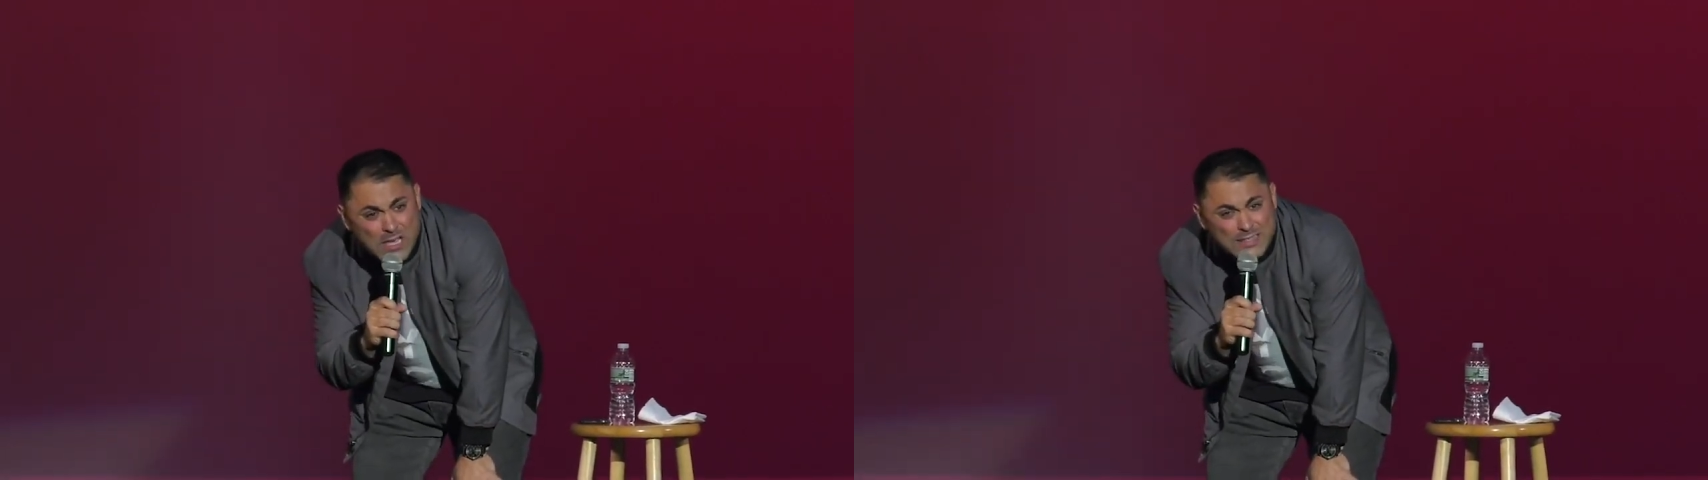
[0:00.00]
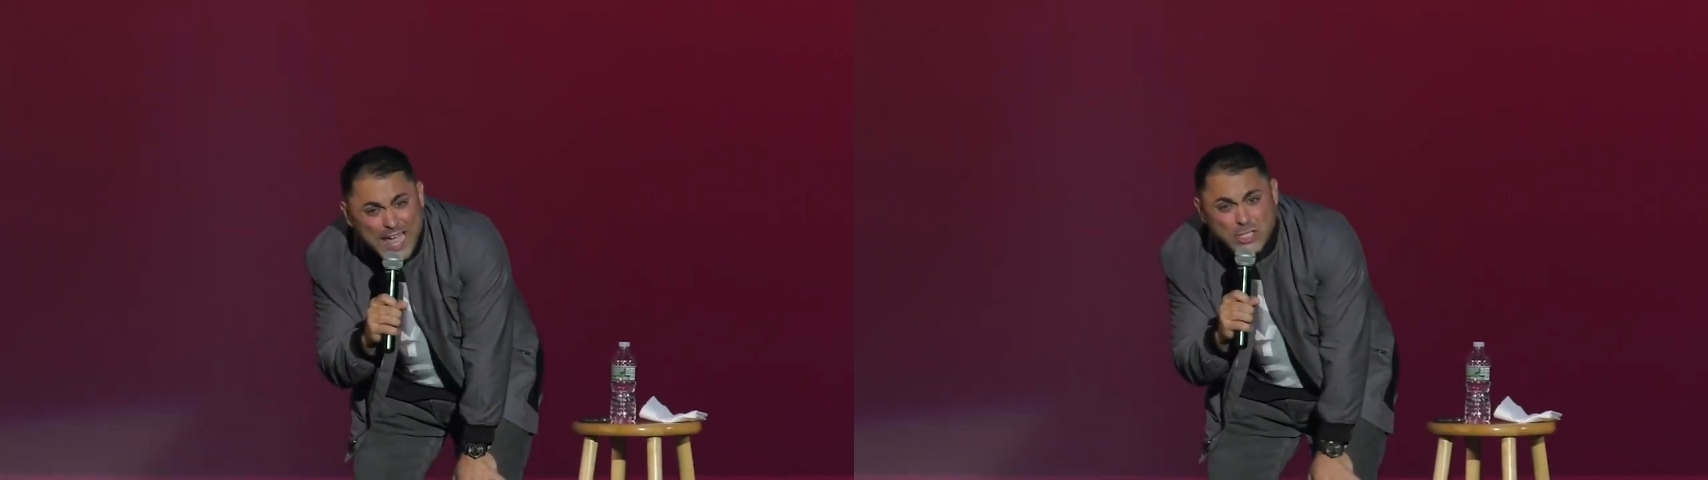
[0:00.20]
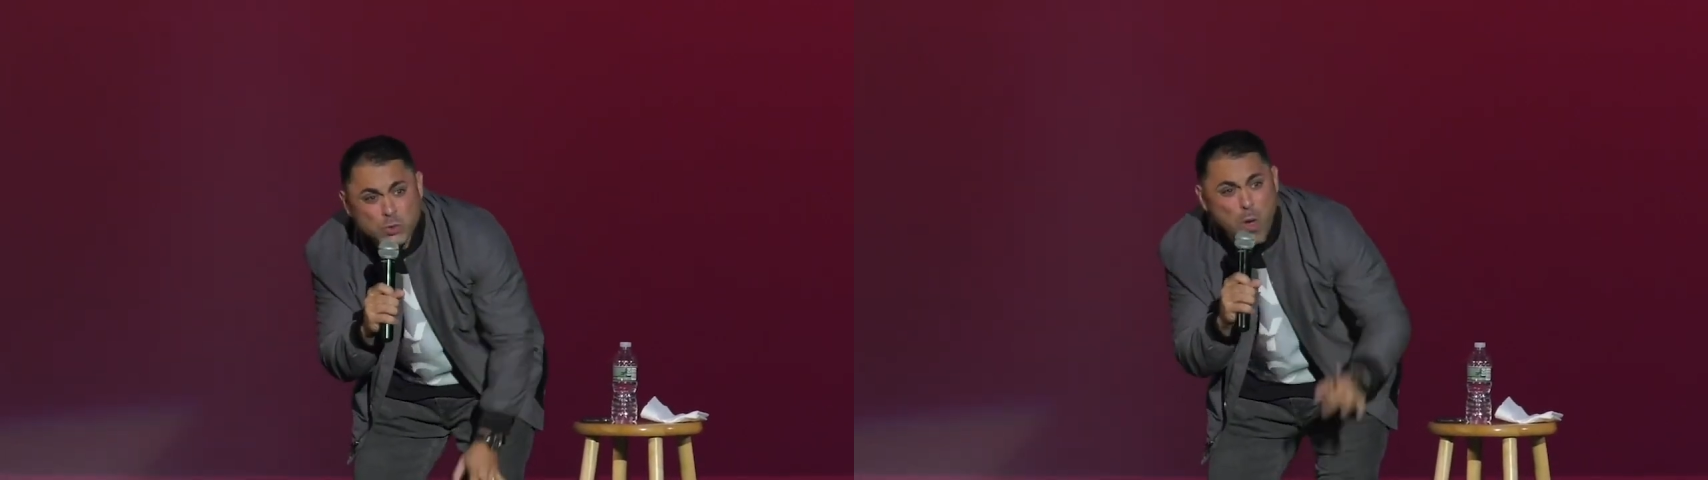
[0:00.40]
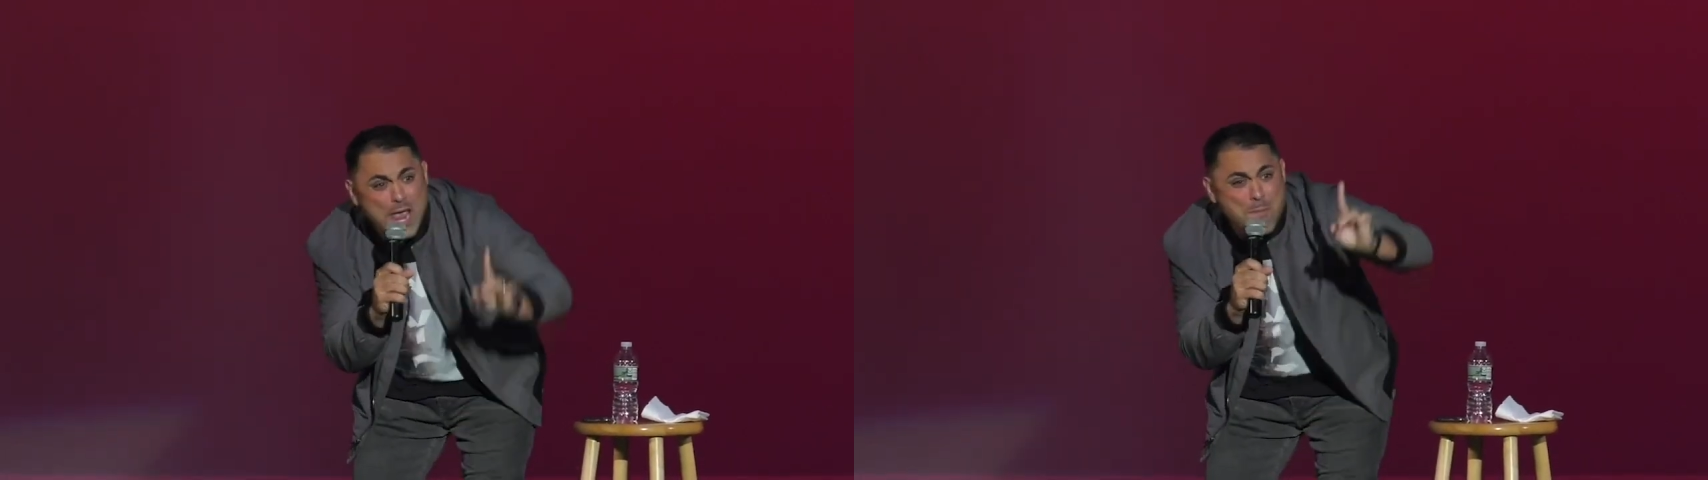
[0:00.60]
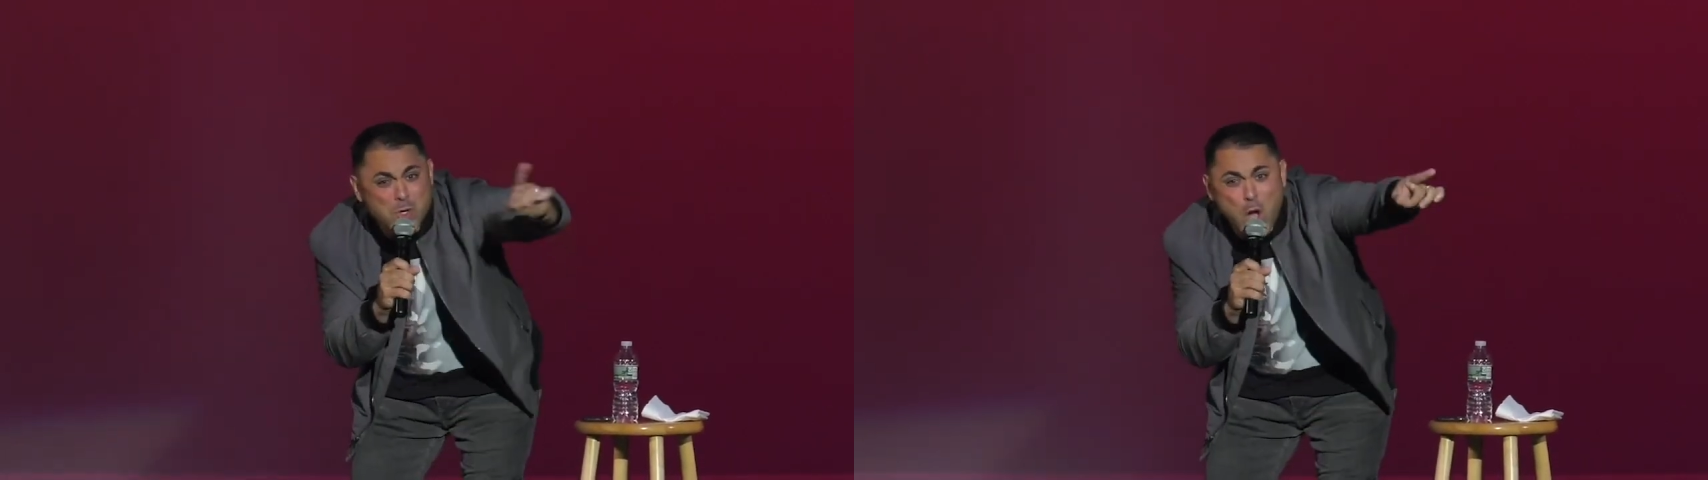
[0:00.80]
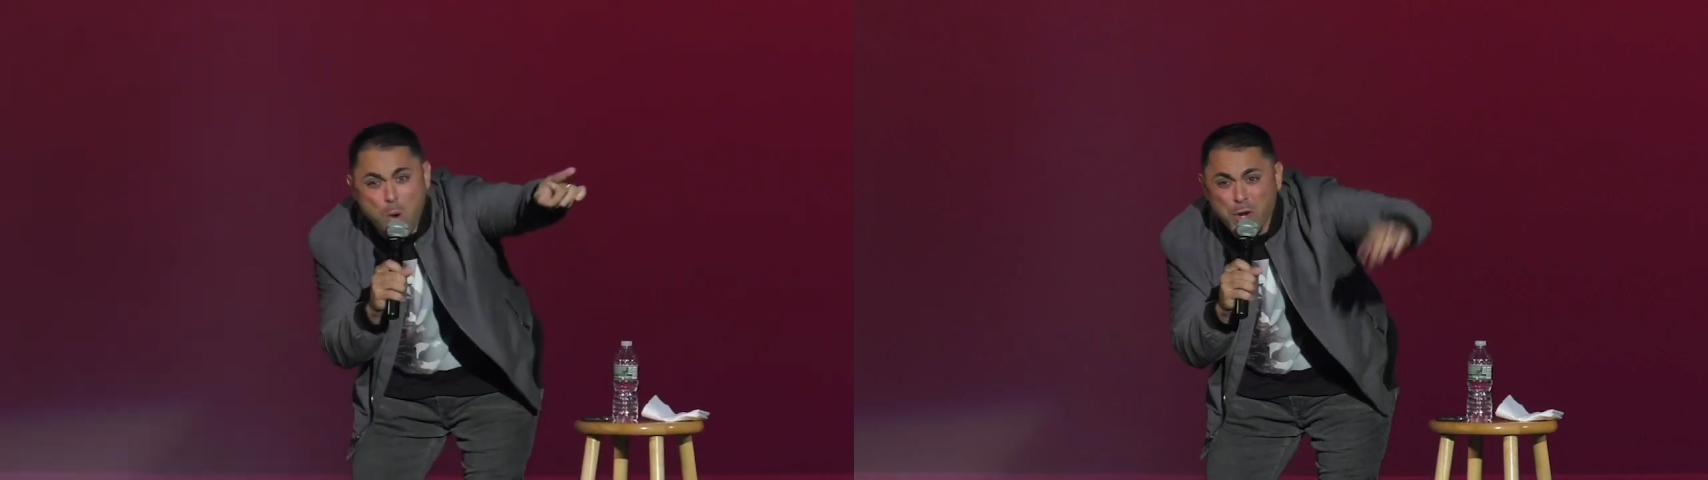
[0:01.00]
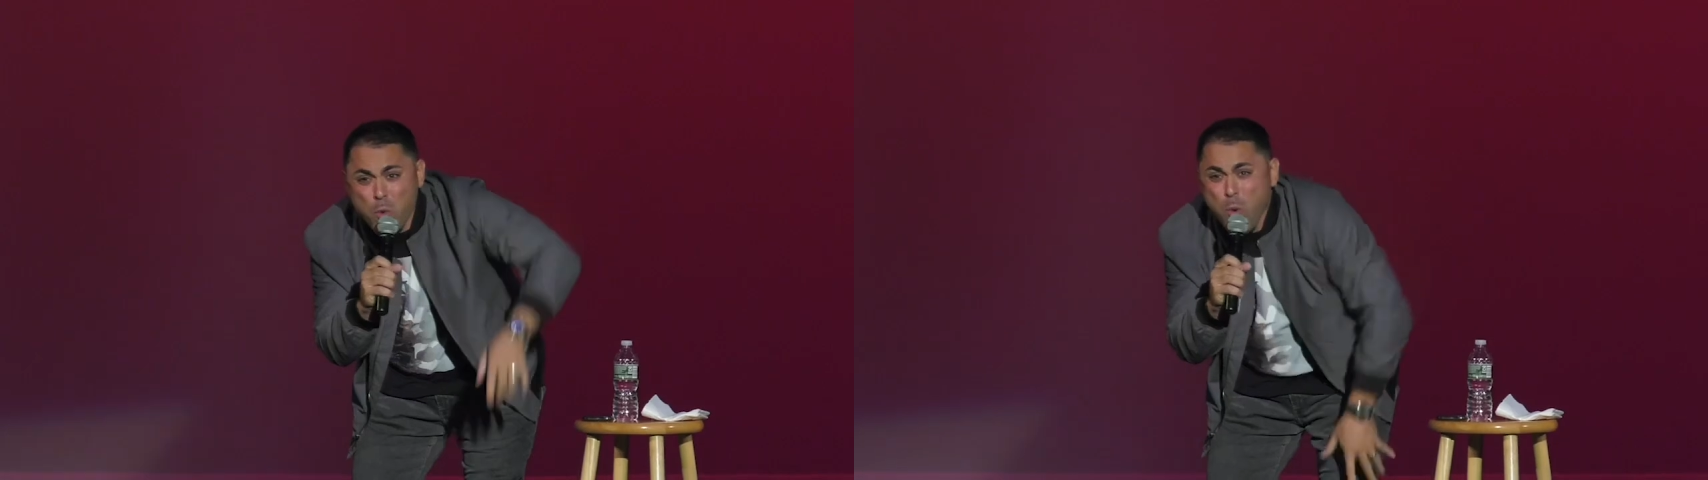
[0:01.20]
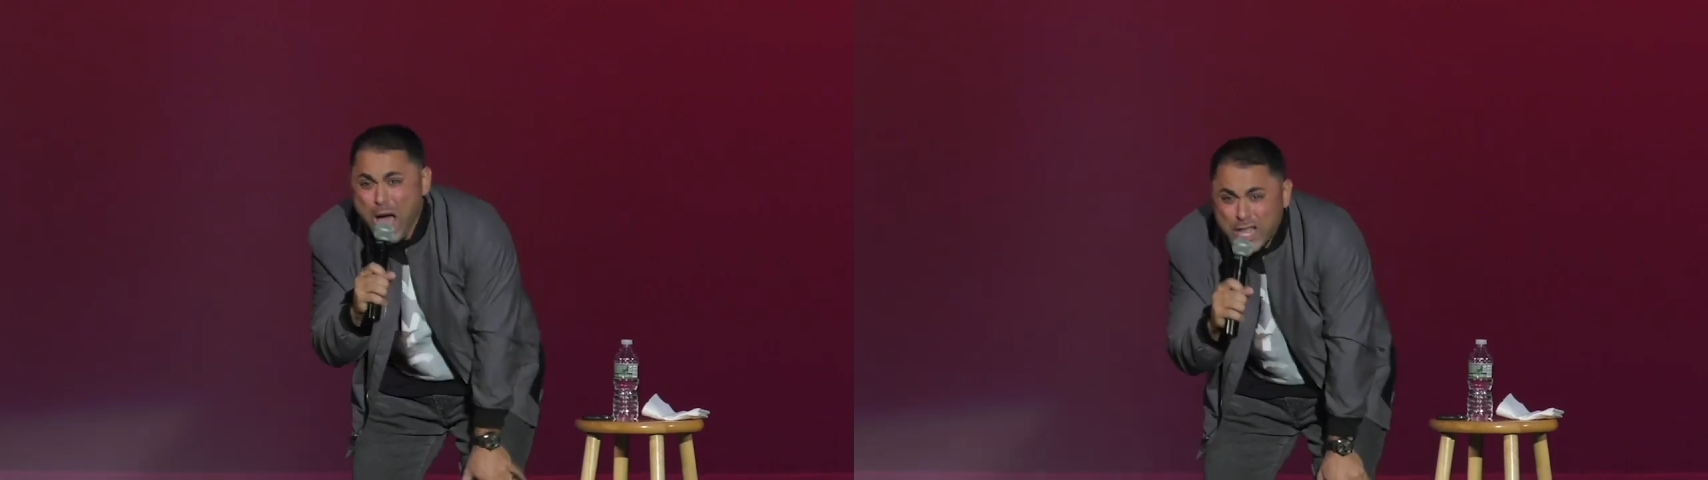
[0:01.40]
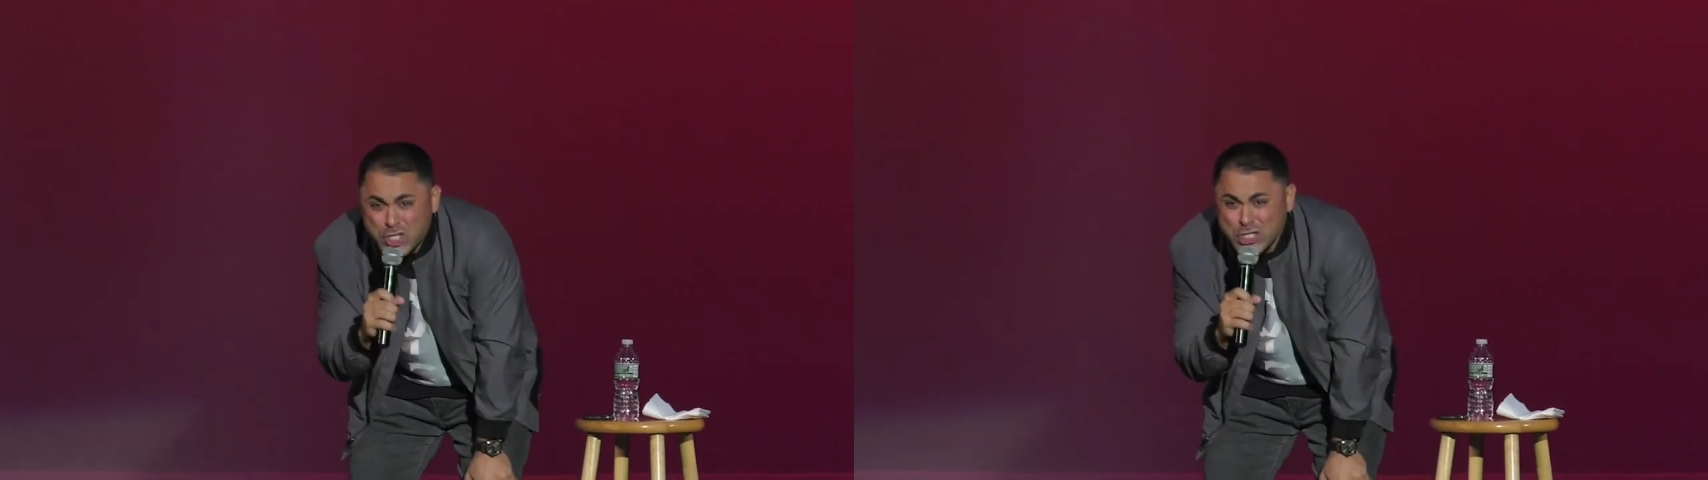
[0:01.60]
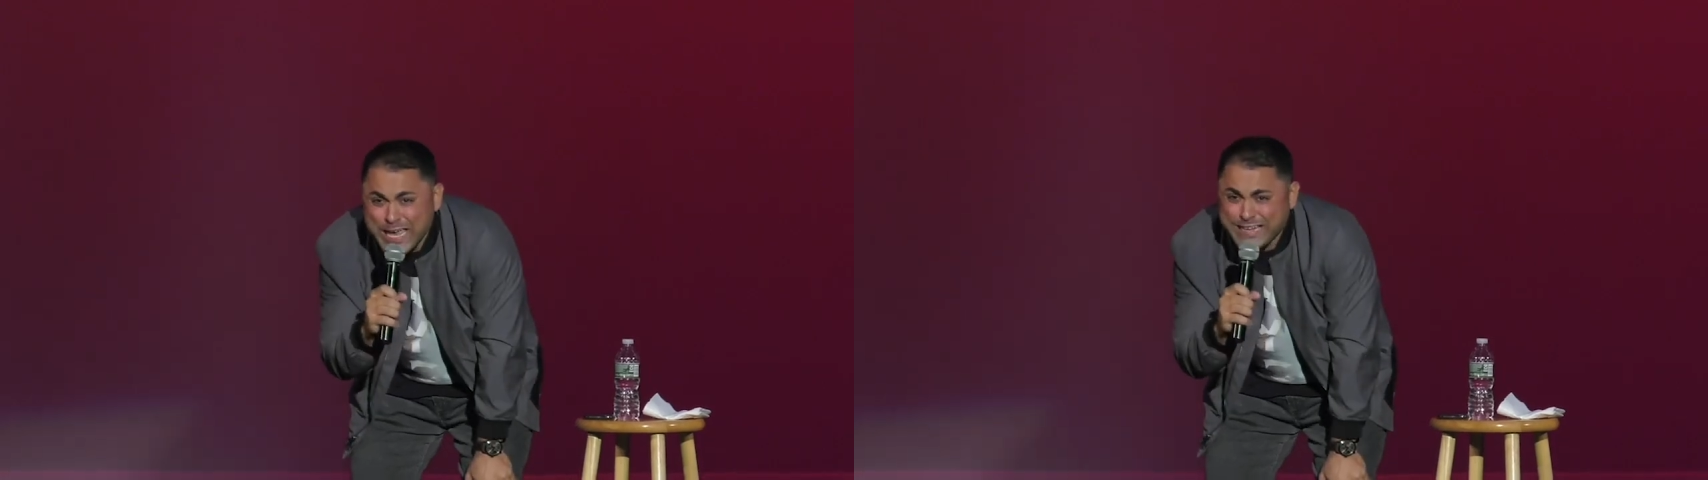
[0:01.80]
That's why I'm going to
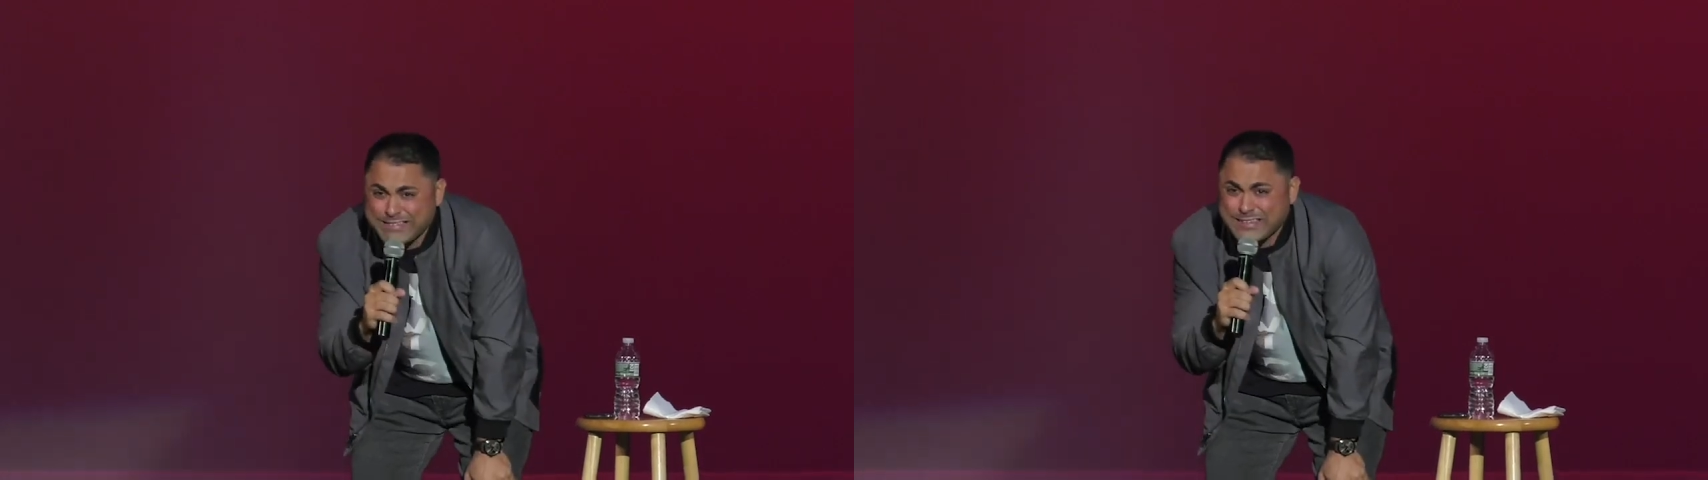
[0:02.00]
watch it.